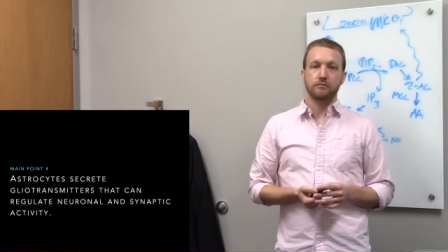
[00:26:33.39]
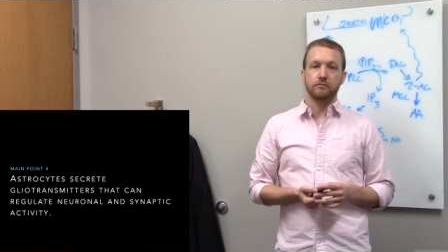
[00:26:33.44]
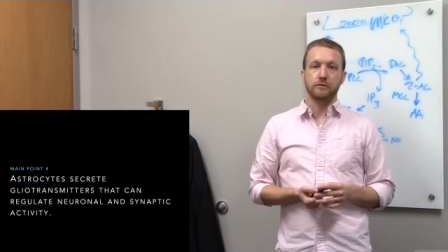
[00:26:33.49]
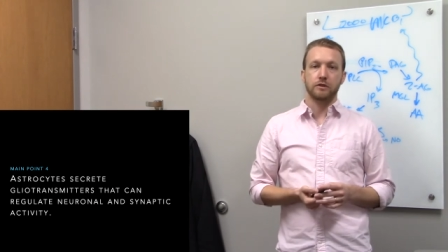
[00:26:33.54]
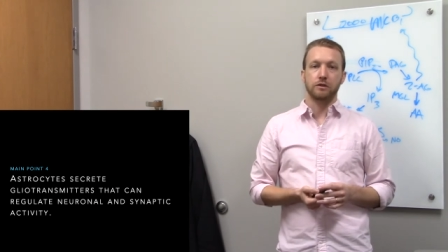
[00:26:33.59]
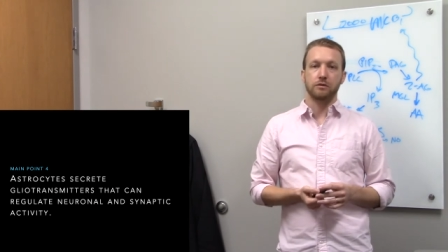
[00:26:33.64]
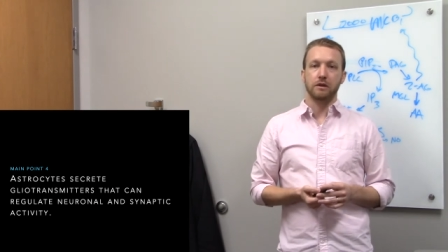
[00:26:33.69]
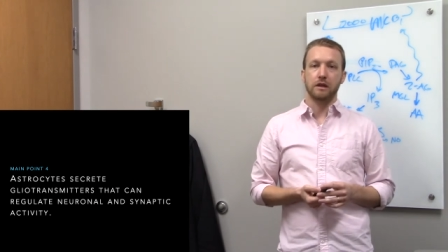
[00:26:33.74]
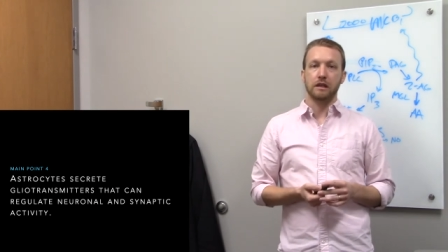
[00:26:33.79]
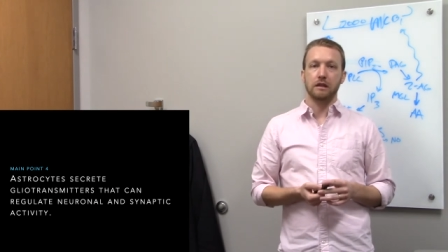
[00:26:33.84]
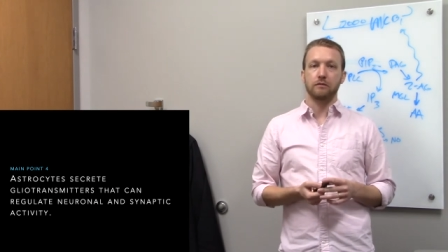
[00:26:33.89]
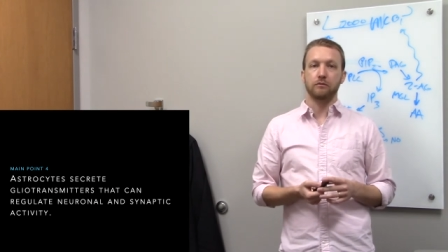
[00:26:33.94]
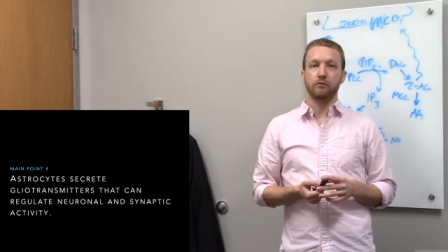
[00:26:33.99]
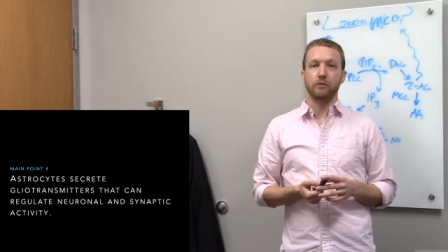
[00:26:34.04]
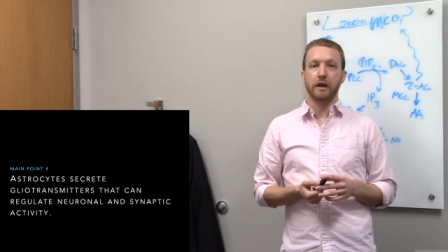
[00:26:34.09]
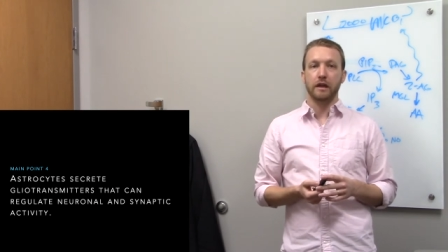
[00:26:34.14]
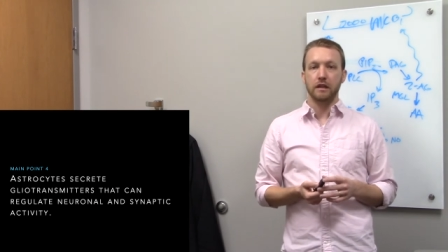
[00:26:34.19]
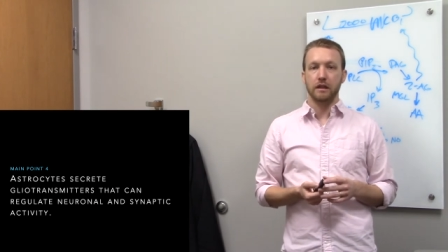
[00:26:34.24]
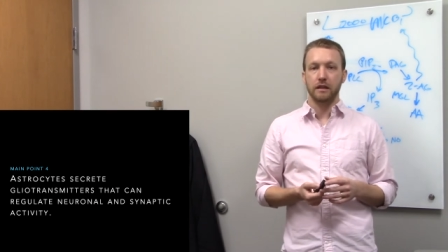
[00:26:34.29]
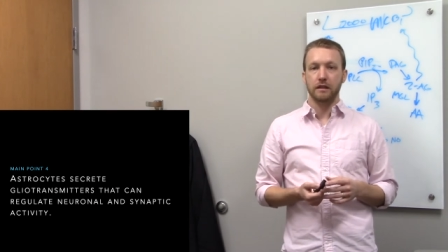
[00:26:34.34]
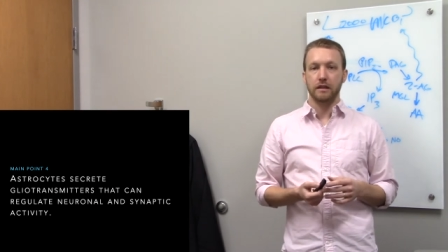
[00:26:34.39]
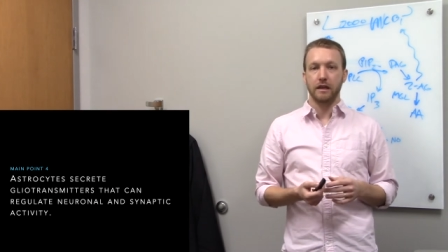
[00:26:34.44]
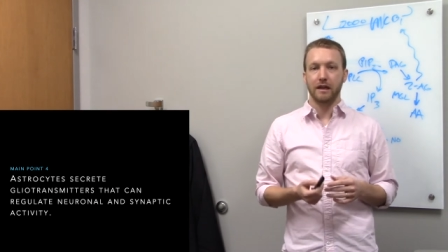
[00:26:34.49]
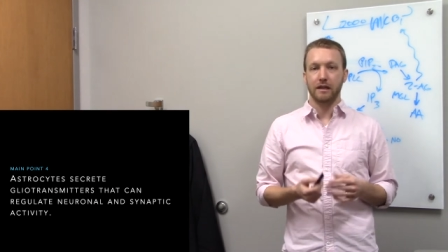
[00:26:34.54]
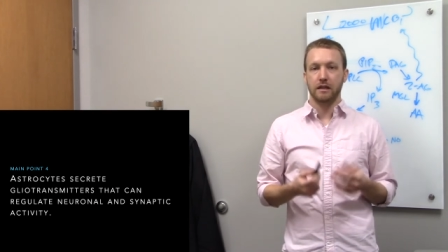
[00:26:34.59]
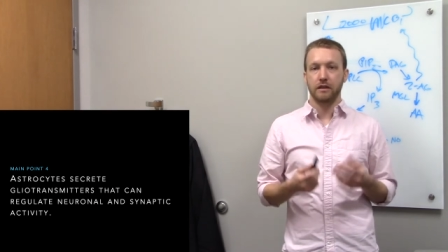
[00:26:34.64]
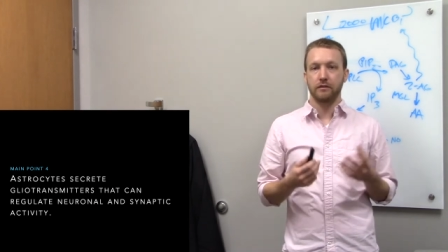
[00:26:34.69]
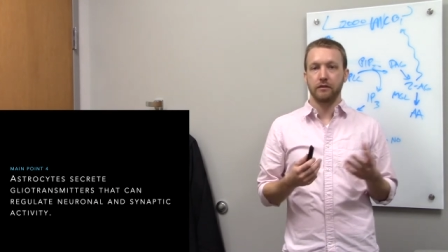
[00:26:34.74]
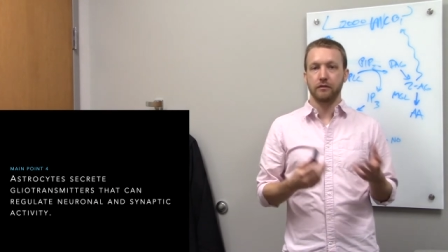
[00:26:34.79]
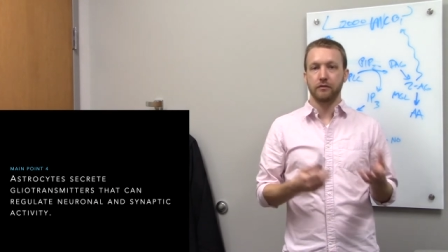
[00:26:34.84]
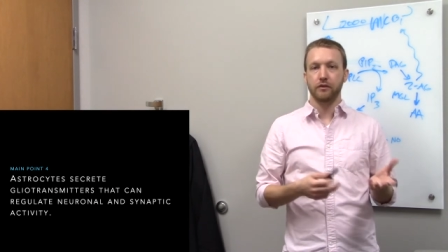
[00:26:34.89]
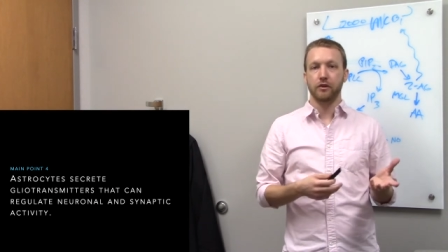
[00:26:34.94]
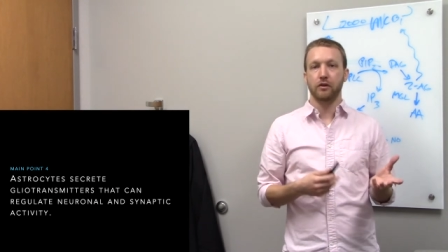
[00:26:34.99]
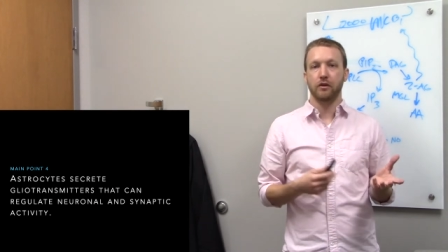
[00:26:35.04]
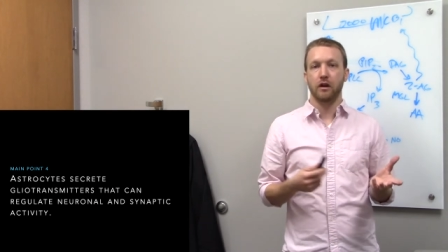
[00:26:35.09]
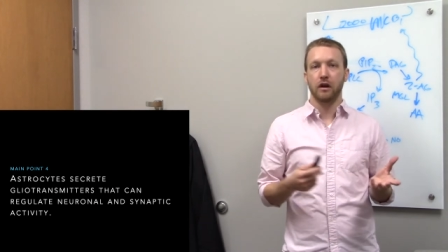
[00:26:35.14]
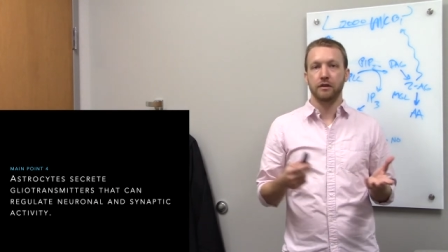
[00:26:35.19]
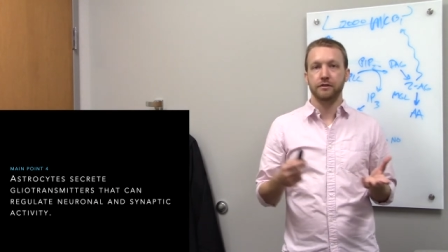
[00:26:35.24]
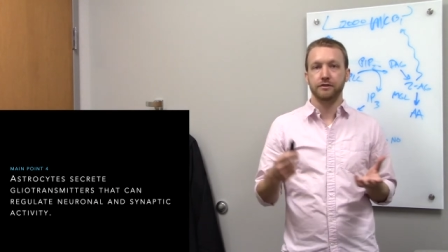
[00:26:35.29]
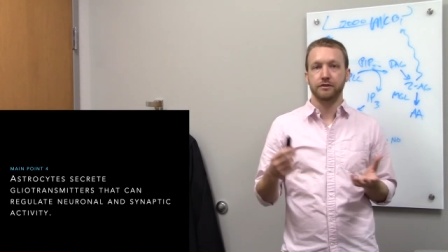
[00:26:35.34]
to re regulate the activity of
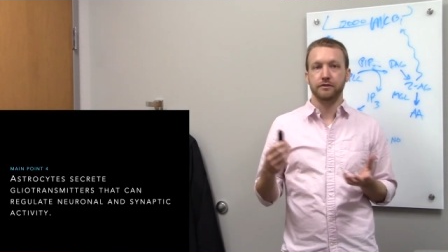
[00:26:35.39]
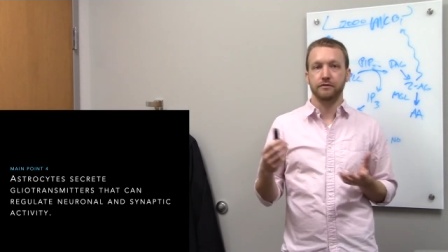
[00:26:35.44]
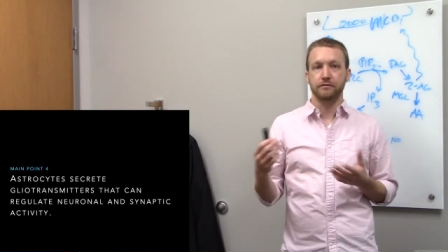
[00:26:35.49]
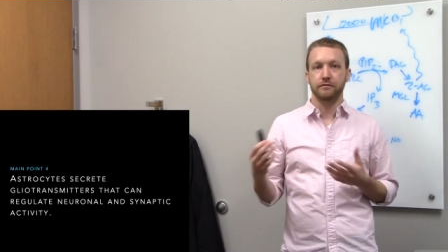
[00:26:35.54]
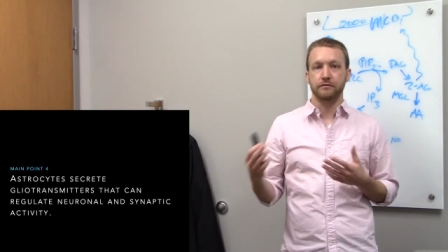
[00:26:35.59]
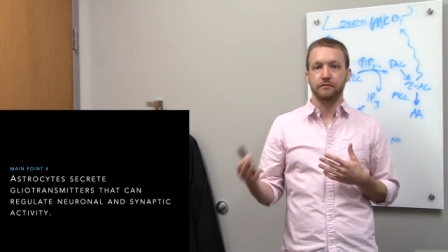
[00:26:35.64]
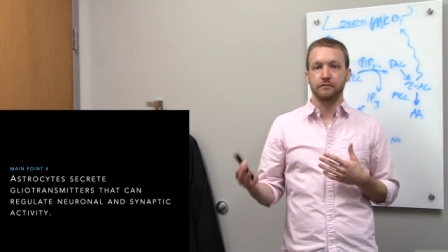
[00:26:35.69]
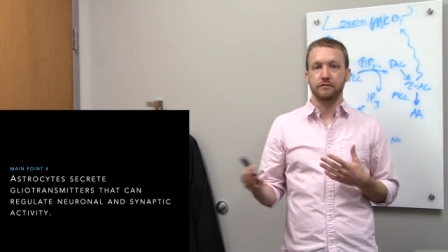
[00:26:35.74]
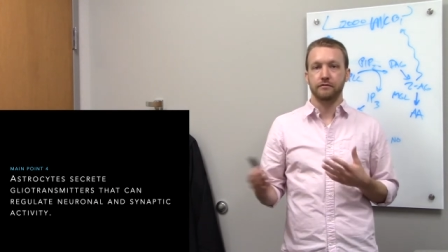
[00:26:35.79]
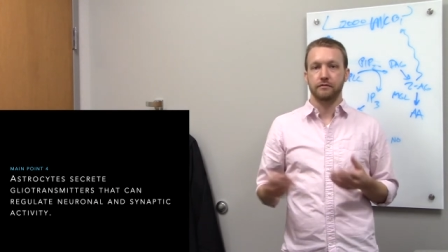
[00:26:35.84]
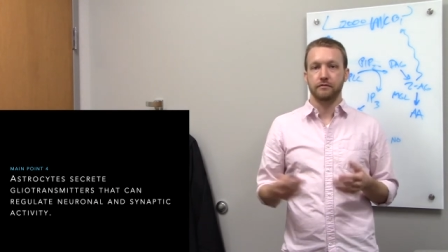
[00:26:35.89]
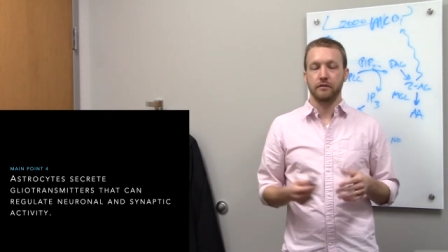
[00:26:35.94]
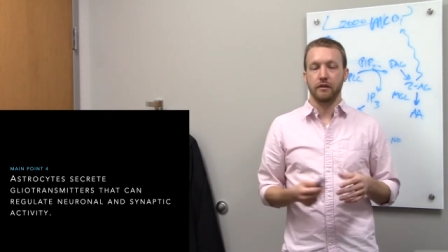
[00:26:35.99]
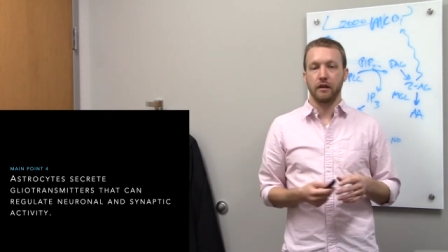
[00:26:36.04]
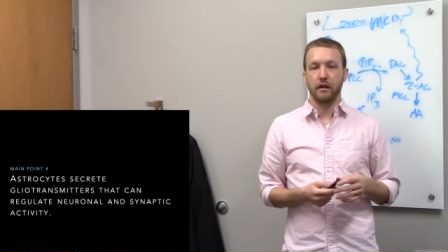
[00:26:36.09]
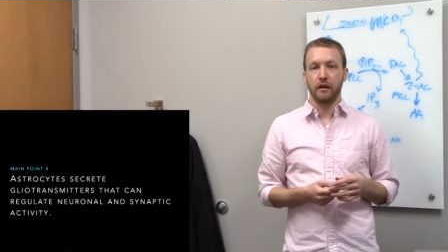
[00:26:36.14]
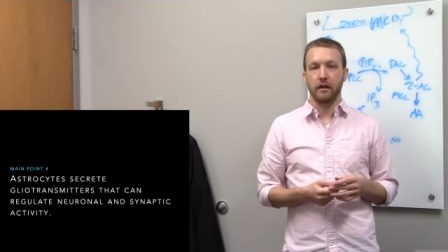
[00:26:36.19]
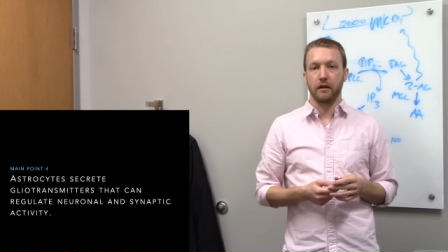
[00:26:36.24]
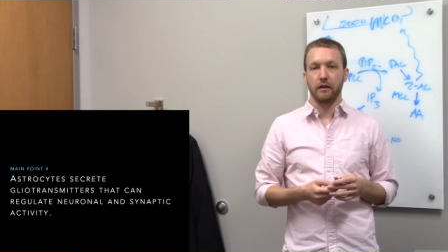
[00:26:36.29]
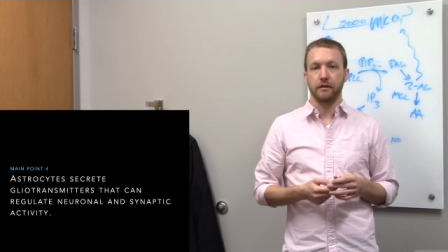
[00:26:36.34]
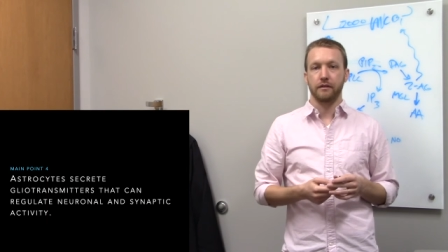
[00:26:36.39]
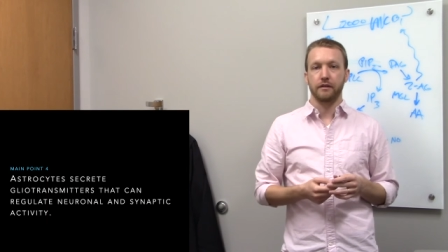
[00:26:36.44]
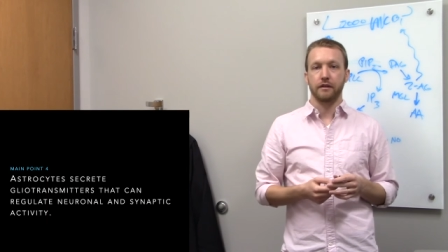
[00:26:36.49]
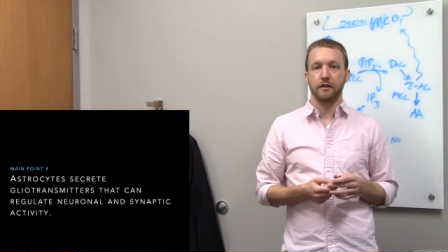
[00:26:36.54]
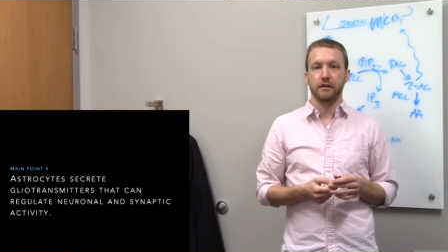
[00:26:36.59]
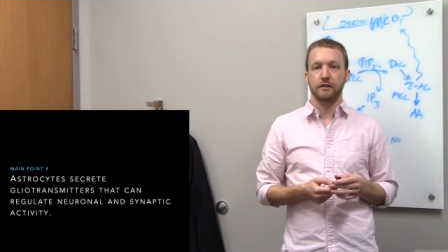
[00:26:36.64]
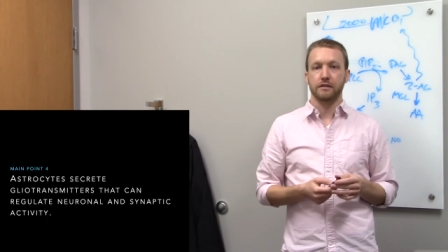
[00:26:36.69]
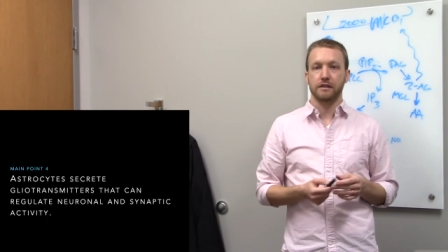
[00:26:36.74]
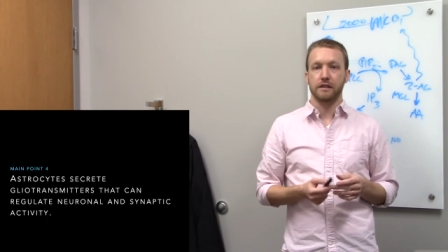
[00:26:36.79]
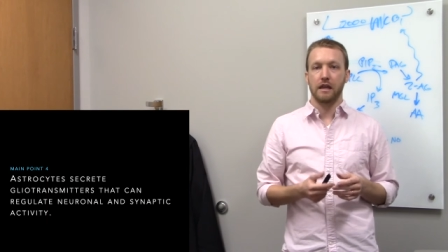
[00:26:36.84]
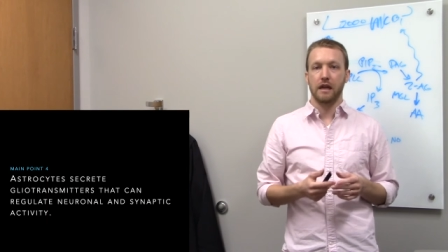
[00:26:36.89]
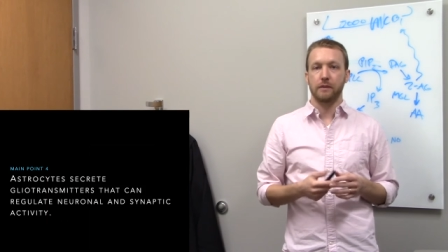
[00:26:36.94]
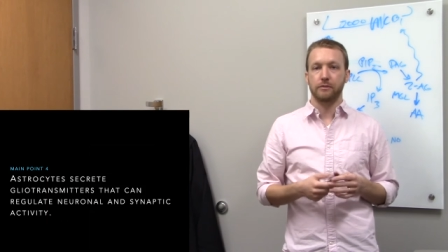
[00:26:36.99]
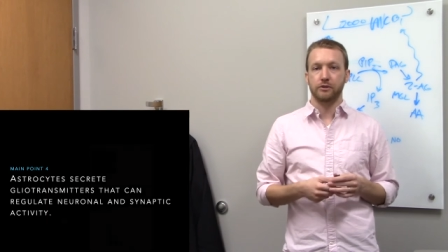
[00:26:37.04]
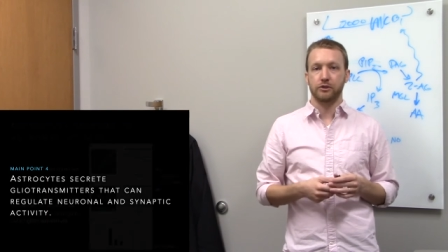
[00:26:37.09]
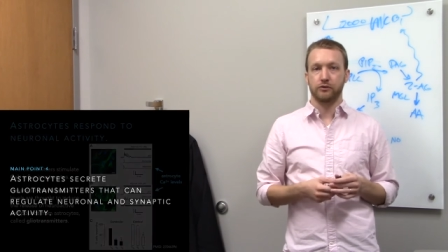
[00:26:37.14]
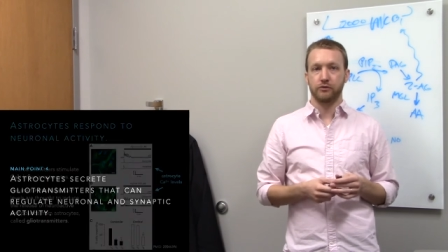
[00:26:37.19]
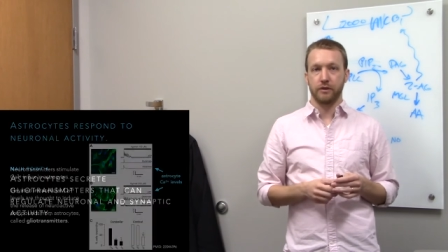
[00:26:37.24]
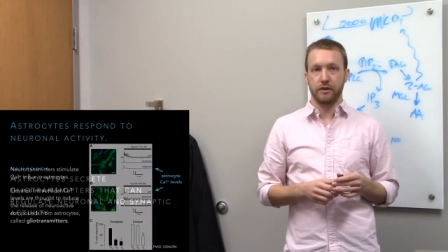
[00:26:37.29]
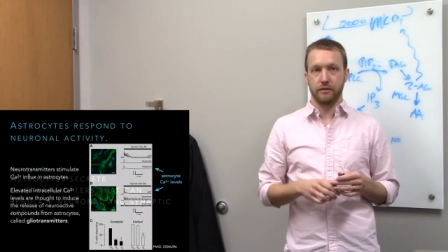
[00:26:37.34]
neurons and uh, synapse
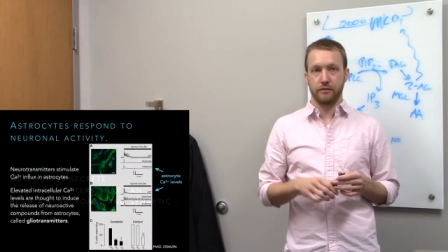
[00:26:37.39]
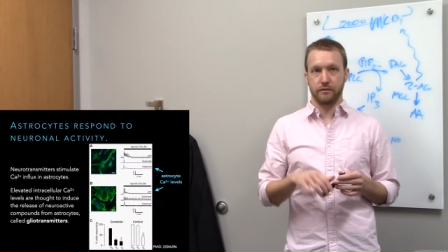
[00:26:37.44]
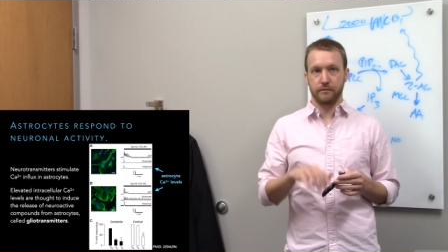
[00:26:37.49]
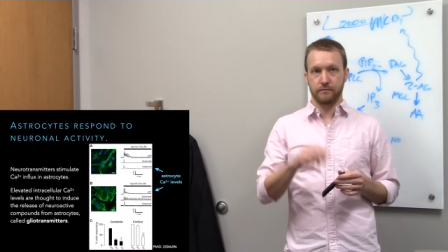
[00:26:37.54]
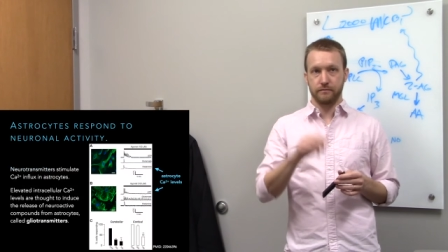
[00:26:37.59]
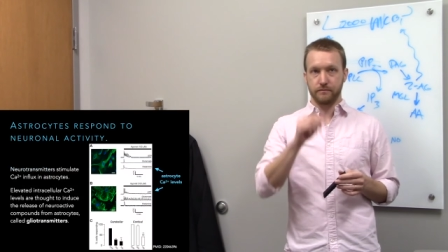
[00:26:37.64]
strength.